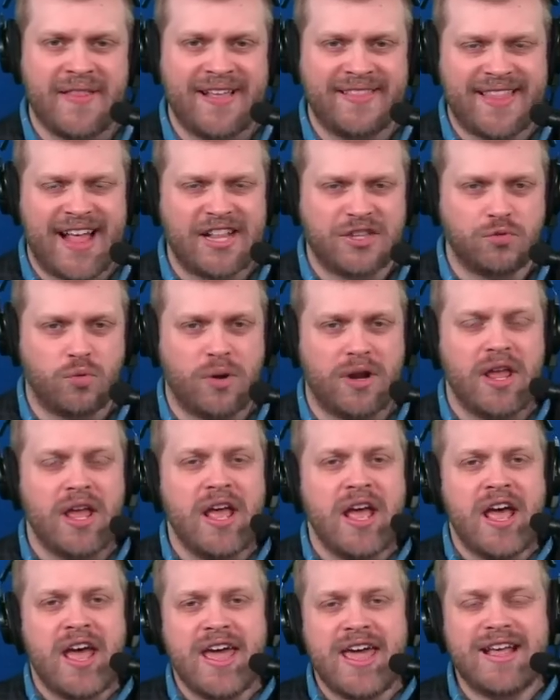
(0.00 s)
Like that's what
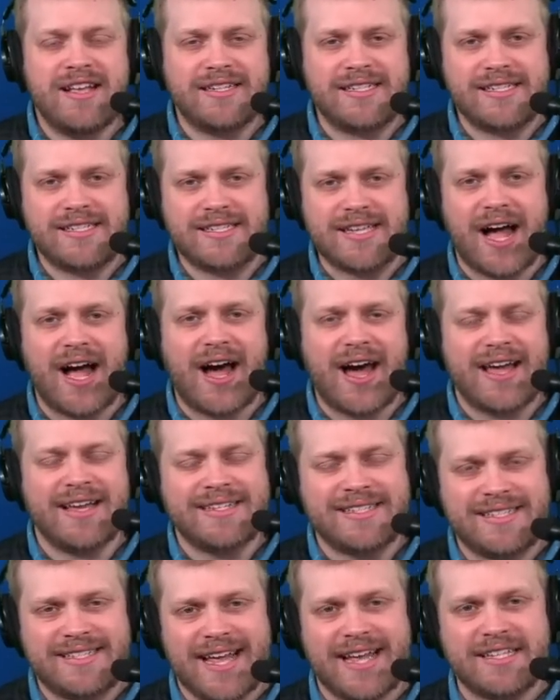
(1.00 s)
his
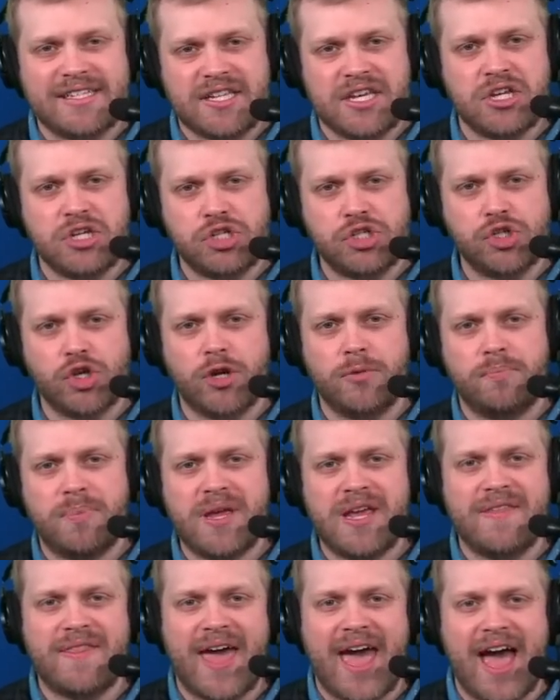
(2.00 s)
size says he should
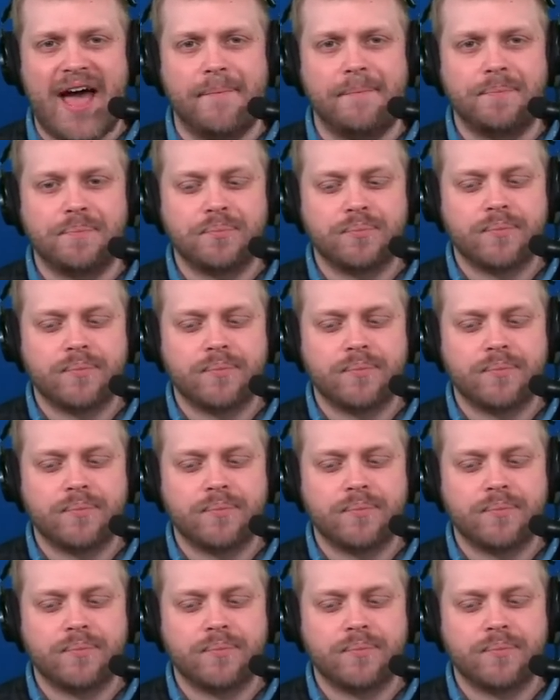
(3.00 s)
be that.